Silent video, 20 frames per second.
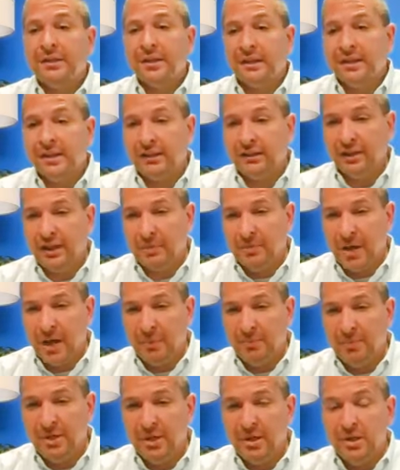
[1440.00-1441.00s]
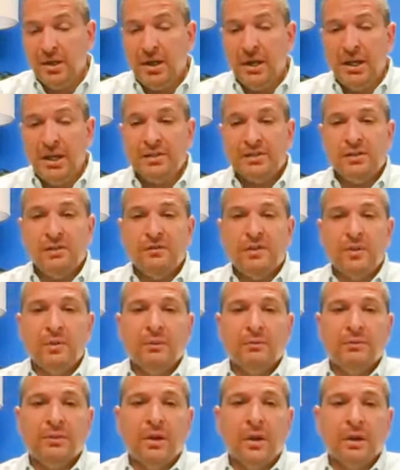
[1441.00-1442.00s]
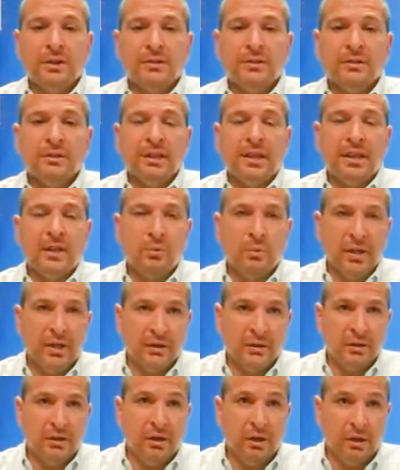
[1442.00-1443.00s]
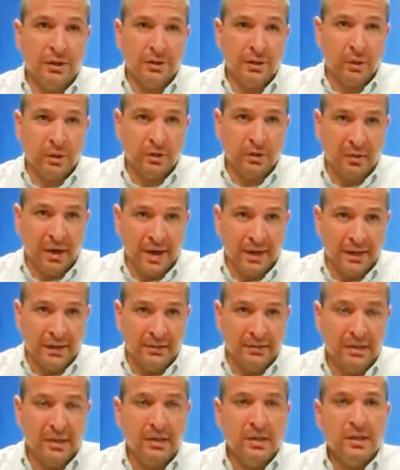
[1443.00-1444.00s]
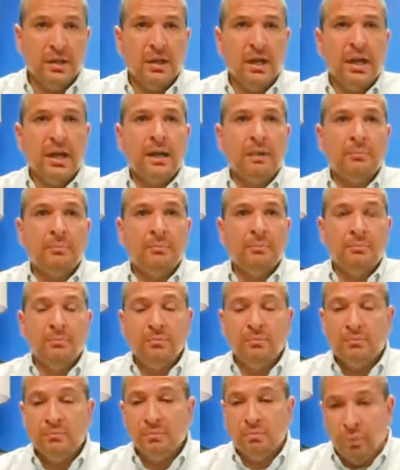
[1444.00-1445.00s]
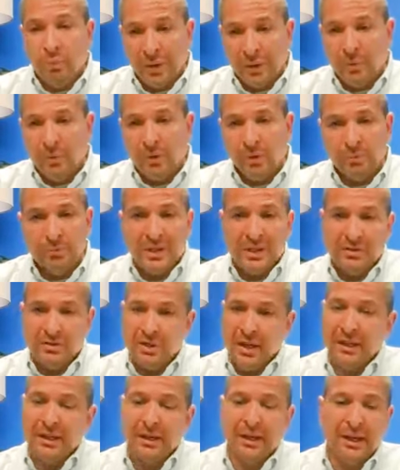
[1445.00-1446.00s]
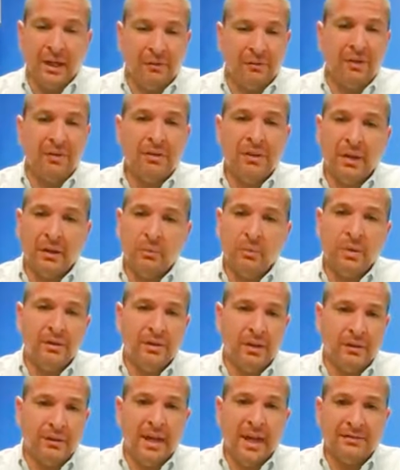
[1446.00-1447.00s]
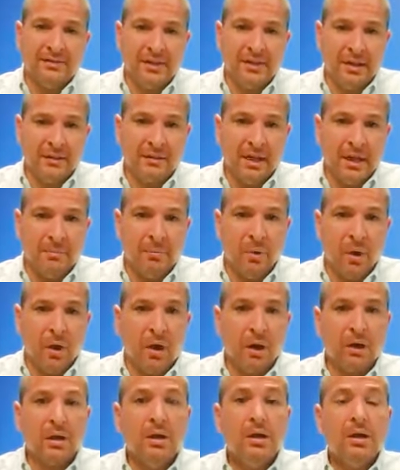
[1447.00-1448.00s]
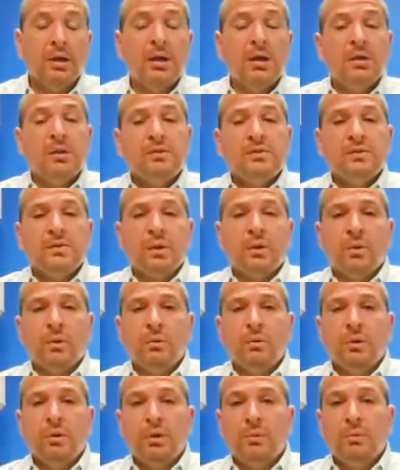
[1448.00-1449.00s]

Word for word: that can come up is if you have gone delinquent on your credit, uh, we will be checking everything within that ten-day mark. So